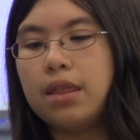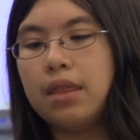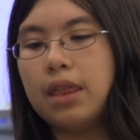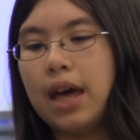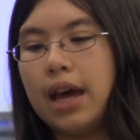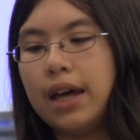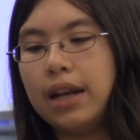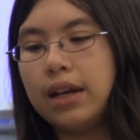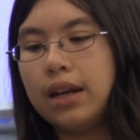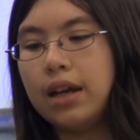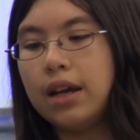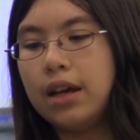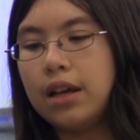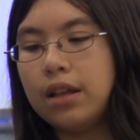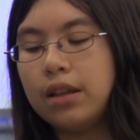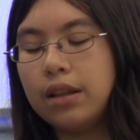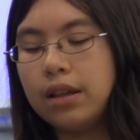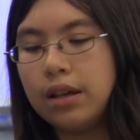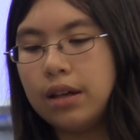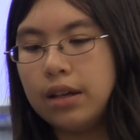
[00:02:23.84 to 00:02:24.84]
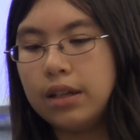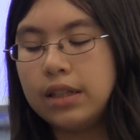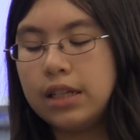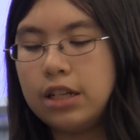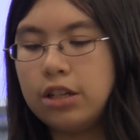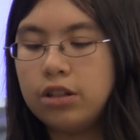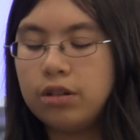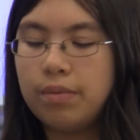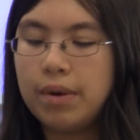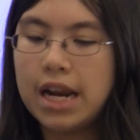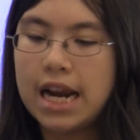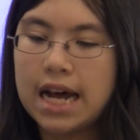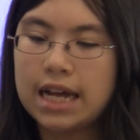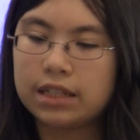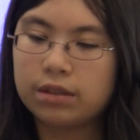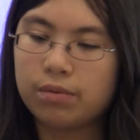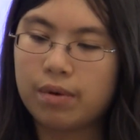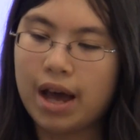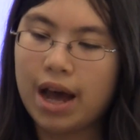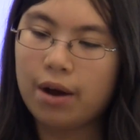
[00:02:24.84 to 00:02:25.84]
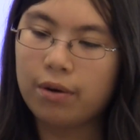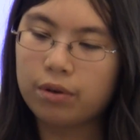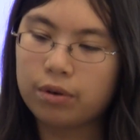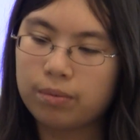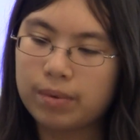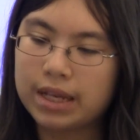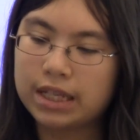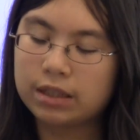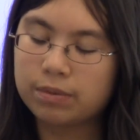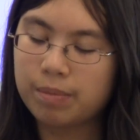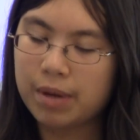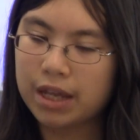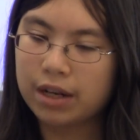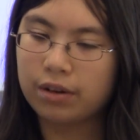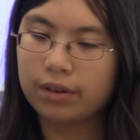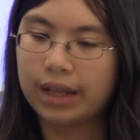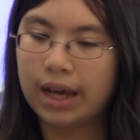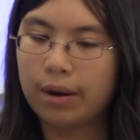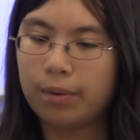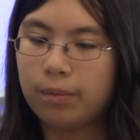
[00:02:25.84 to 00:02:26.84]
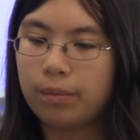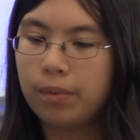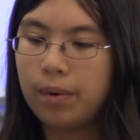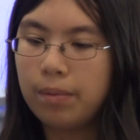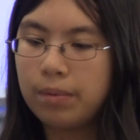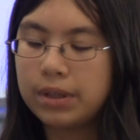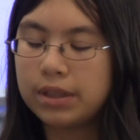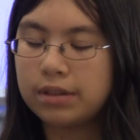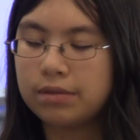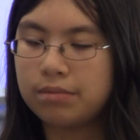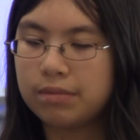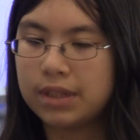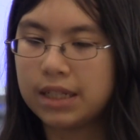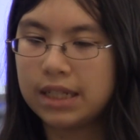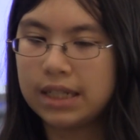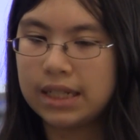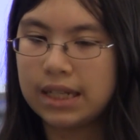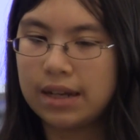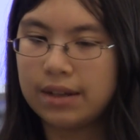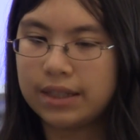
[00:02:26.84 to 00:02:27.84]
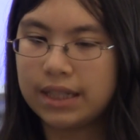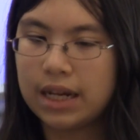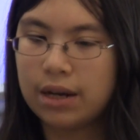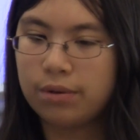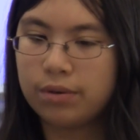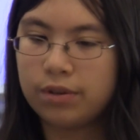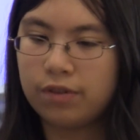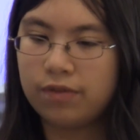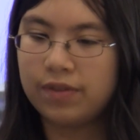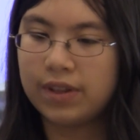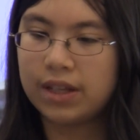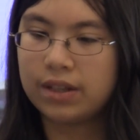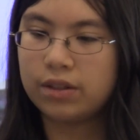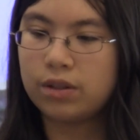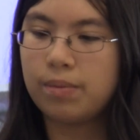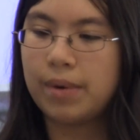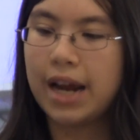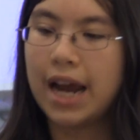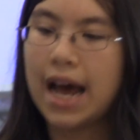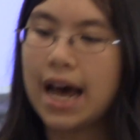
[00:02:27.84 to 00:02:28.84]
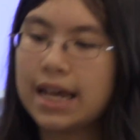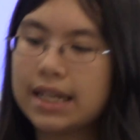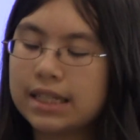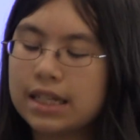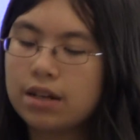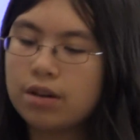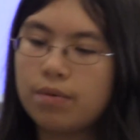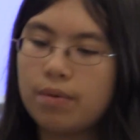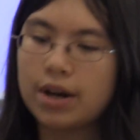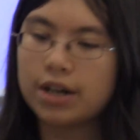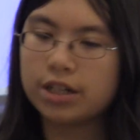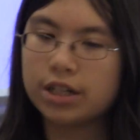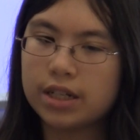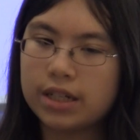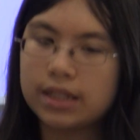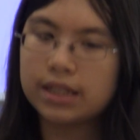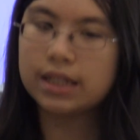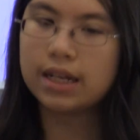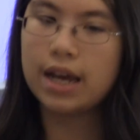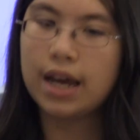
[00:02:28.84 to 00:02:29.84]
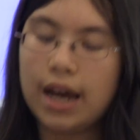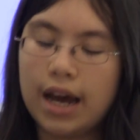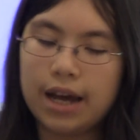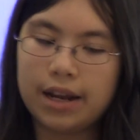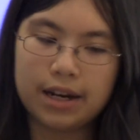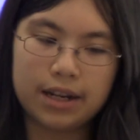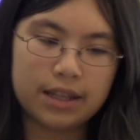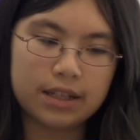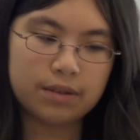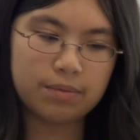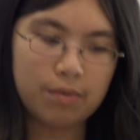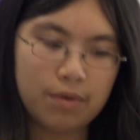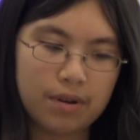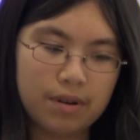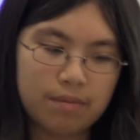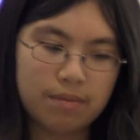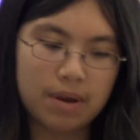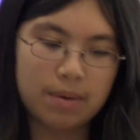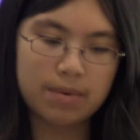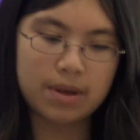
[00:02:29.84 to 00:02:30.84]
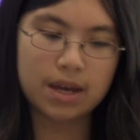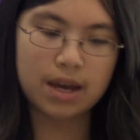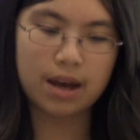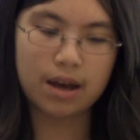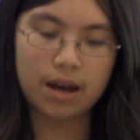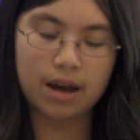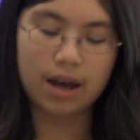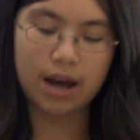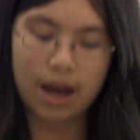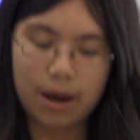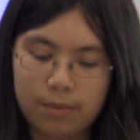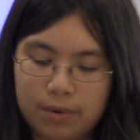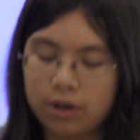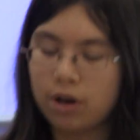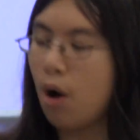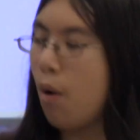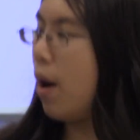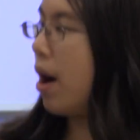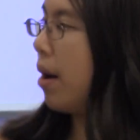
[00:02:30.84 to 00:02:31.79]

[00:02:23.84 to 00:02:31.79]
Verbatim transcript: Then the teacher might ask, well, how can we expand on that? What were some details? How did you feel? So by asking questions, and at this point, maybe uh, I would go